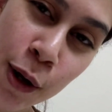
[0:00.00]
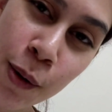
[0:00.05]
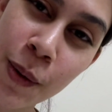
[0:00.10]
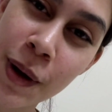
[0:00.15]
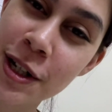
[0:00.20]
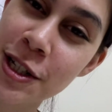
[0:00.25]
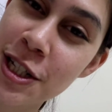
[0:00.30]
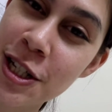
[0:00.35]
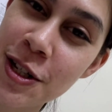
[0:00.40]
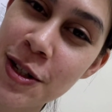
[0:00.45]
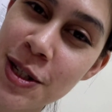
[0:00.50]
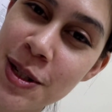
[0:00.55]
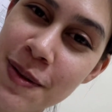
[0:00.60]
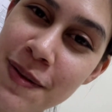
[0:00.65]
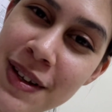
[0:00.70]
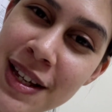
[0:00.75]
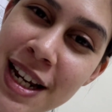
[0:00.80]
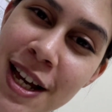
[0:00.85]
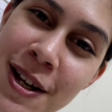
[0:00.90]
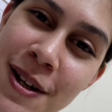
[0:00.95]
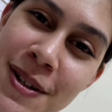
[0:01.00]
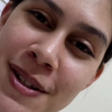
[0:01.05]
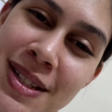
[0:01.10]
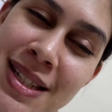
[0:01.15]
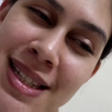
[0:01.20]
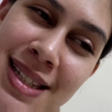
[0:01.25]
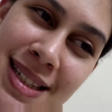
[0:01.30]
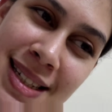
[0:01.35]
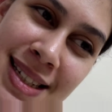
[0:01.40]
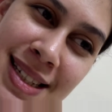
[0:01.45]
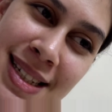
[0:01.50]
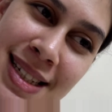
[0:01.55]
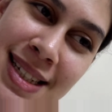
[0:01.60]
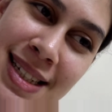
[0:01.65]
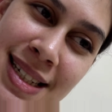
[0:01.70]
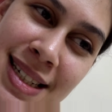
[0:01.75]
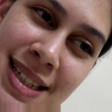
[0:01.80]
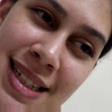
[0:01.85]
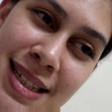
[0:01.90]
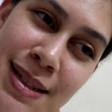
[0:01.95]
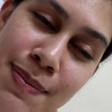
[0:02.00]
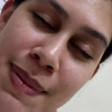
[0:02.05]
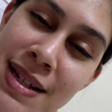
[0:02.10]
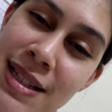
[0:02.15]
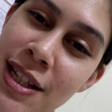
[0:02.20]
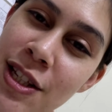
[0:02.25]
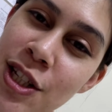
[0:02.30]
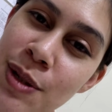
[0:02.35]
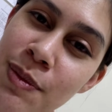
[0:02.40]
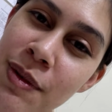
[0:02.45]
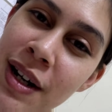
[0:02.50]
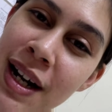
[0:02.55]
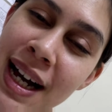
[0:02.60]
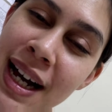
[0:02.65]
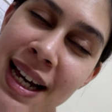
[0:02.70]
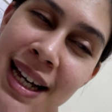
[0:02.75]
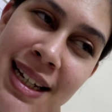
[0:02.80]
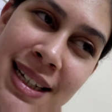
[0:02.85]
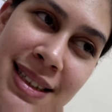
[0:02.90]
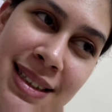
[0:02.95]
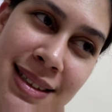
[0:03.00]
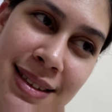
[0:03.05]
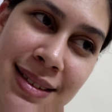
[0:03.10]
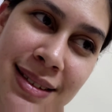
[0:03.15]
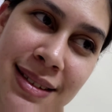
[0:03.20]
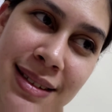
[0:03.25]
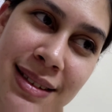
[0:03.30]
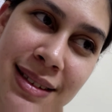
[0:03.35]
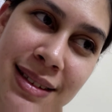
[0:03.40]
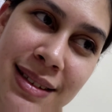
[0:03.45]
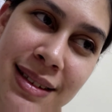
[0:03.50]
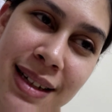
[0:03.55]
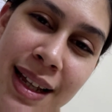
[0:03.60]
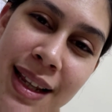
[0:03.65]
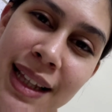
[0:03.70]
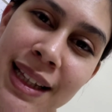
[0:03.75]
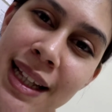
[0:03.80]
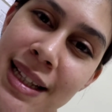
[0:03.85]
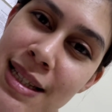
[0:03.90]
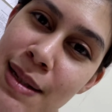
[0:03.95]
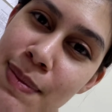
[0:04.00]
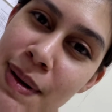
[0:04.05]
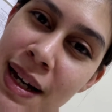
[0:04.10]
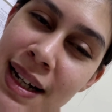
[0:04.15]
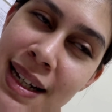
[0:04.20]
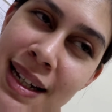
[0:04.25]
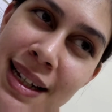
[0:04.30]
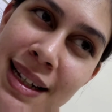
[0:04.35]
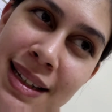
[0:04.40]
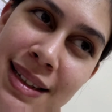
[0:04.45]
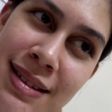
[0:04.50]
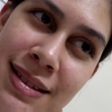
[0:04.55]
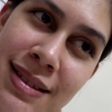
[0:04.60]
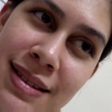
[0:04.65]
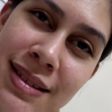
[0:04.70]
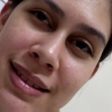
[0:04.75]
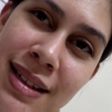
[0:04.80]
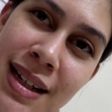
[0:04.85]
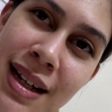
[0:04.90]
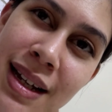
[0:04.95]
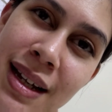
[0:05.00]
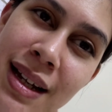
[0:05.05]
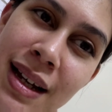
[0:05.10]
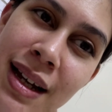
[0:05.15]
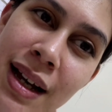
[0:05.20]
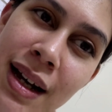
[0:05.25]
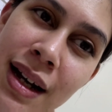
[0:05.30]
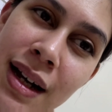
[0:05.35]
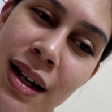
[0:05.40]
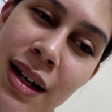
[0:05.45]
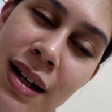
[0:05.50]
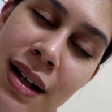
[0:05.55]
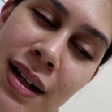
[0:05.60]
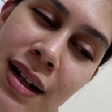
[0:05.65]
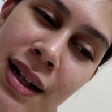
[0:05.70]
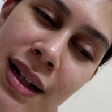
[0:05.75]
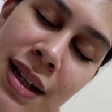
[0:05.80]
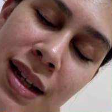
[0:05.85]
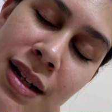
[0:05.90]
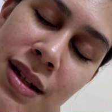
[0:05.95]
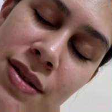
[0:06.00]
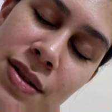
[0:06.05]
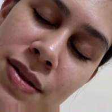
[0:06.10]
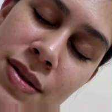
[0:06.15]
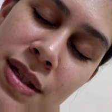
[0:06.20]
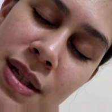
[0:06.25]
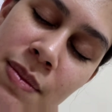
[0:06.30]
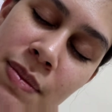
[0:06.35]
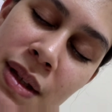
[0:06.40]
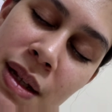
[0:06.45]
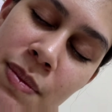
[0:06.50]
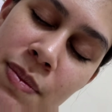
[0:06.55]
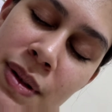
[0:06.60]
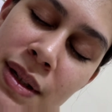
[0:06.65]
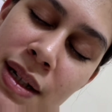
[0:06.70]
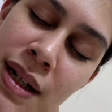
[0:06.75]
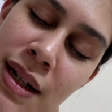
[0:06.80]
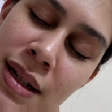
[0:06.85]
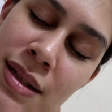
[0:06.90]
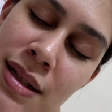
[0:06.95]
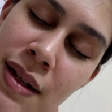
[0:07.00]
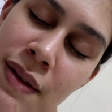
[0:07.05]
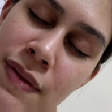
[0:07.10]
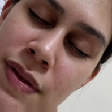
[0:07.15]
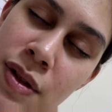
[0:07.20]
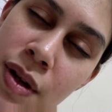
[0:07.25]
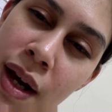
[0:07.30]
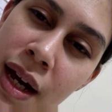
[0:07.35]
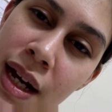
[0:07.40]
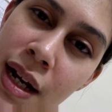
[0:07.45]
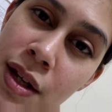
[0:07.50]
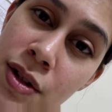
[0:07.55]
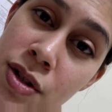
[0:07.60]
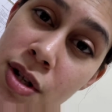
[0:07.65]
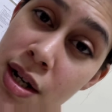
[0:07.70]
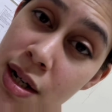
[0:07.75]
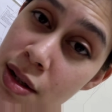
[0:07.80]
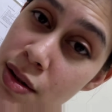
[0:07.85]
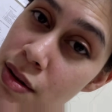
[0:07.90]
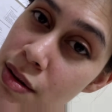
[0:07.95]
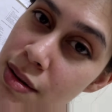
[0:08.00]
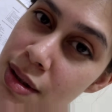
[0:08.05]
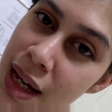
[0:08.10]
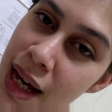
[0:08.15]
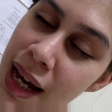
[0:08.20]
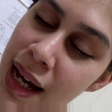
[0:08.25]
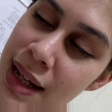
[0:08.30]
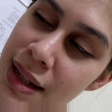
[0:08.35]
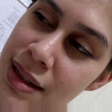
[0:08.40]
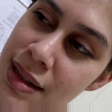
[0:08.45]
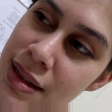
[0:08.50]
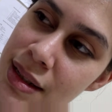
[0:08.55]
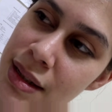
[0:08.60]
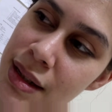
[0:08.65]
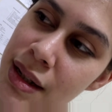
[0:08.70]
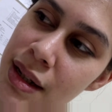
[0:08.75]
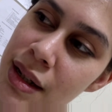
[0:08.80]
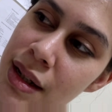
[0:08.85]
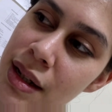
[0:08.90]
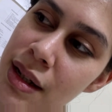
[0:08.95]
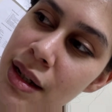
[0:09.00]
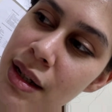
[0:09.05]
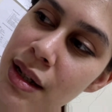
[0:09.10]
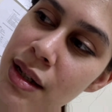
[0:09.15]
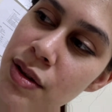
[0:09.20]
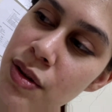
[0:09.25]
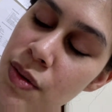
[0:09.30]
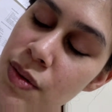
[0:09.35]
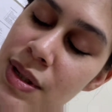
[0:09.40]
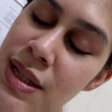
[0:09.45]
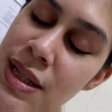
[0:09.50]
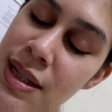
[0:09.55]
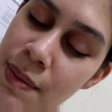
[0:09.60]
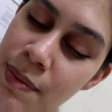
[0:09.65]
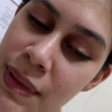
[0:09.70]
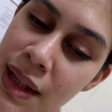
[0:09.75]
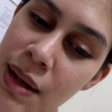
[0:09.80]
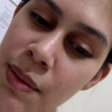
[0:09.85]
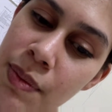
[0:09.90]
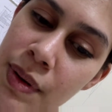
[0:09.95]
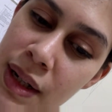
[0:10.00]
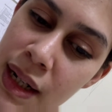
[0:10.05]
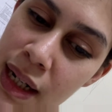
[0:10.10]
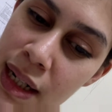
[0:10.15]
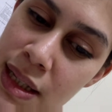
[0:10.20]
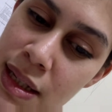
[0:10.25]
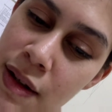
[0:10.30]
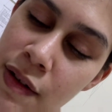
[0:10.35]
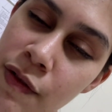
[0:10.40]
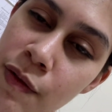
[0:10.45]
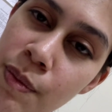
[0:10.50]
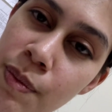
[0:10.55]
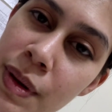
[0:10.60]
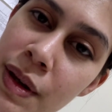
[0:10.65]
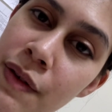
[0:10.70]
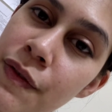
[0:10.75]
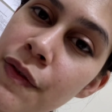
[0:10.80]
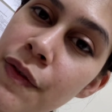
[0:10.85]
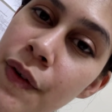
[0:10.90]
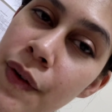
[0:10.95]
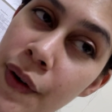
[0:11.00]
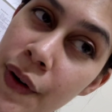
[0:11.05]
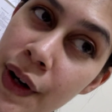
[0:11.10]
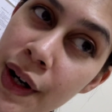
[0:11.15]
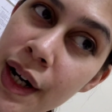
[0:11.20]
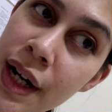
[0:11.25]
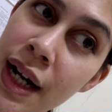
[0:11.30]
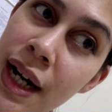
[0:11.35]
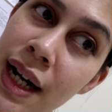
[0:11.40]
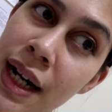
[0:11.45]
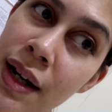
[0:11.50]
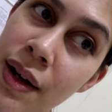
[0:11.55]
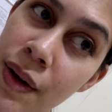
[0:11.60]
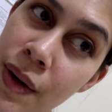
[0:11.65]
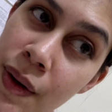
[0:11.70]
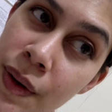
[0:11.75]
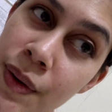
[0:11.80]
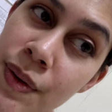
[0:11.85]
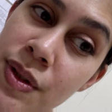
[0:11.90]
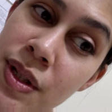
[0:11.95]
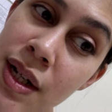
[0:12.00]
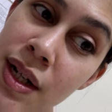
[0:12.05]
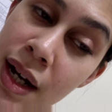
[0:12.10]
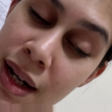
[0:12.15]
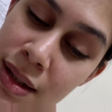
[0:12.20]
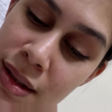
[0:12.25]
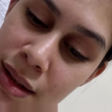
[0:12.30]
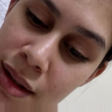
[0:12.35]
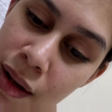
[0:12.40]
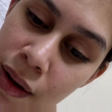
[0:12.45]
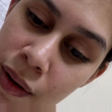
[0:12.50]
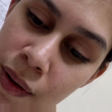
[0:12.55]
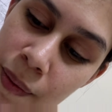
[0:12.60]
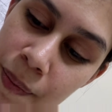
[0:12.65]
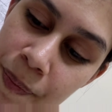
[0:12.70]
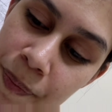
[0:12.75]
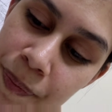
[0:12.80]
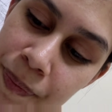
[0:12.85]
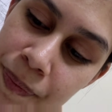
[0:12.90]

Watching YouTube videos. Messaging Mariah. I think that's about it. Uh, I need to do something productive. So I'm going to try to do that do something productive before I go to Costco.